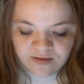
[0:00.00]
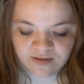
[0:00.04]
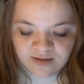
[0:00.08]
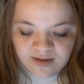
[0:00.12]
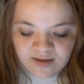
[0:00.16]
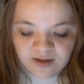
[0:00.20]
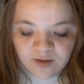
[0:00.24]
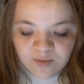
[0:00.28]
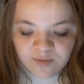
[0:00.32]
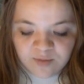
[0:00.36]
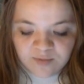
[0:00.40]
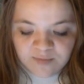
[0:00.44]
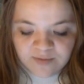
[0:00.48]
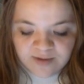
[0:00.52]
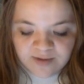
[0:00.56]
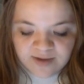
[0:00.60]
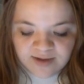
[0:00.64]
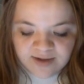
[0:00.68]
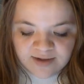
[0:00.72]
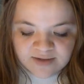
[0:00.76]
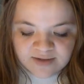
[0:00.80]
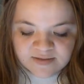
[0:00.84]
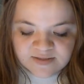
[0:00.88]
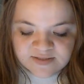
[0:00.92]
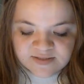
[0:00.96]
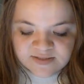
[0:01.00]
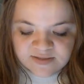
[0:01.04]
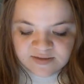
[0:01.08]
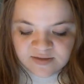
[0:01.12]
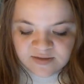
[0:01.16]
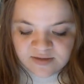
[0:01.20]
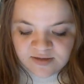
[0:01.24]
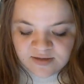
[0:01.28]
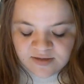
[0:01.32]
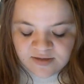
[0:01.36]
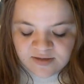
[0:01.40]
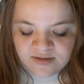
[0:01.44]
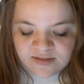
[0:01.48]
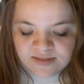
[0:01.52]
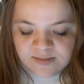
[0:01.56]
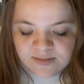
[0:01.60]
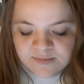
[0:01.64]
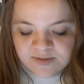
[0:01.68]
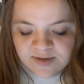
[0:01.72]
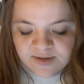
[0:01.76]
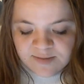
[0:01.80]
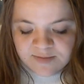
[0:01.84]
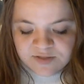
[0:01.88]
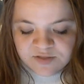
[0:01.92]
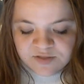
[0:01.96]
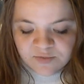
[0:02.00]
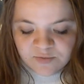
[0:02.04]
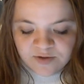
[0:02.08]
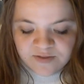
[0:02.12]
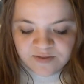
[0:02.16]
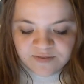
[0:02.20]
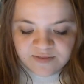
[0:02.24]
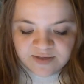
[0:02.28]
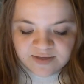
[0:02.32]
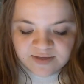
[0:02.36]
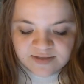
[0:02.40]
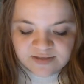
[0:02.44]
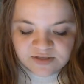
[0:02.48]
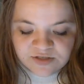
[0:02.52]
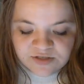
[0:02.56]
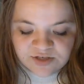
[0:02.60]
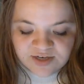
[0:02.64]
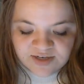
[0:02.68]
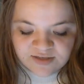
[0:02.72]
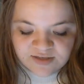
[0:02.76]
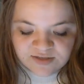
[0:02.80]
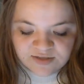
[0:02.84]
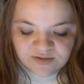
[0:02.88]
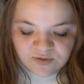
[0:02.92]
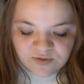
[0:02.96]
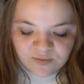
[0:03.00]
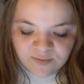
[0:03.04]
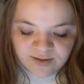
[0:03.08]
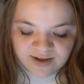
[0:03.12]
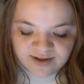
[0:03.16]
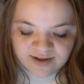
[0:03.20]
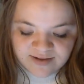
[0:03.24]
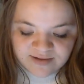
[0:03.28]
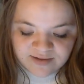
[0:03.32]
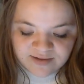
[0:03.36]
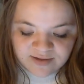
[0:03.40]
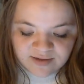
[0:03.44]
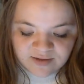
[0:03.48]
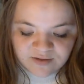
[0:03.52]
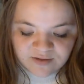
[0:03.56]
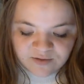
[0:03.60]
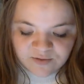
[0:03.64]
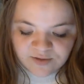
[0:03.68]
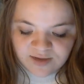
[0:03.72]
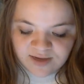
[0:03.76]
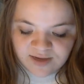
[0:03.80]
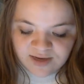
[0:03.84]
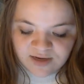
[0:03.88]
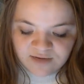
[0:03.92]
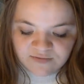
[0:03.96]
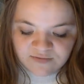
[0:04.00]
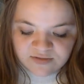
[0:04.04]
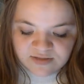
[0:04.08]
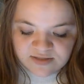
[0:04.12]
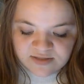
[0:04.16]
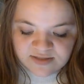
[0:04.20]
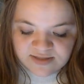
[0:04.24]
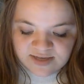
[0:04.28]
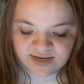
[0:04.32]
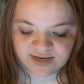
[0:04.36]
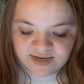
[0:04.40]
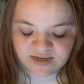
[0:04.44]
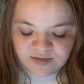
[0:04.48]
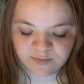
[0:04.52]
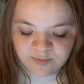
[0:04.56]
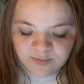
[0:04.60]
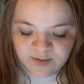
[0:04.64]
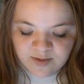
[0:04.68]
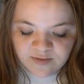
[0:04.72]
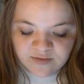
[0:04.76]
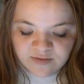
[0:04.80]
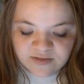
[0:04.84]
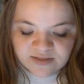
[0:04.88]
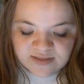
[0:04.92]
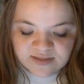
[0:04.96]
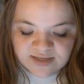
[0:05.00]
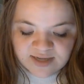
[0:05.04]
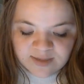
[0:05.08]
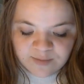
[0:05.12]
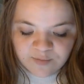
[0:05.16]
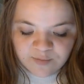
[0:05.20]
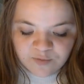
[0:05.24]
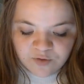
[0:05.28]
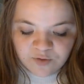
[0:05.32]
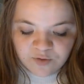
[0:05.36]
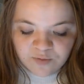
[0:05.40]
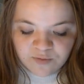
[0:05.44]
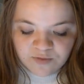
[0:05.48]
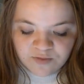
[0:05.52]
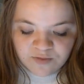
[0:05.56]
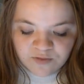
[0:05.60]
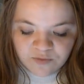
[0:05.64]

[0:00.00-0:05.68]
I opened my eyes. Sometimes you want things to change so badly you can't even stand to be in the same room with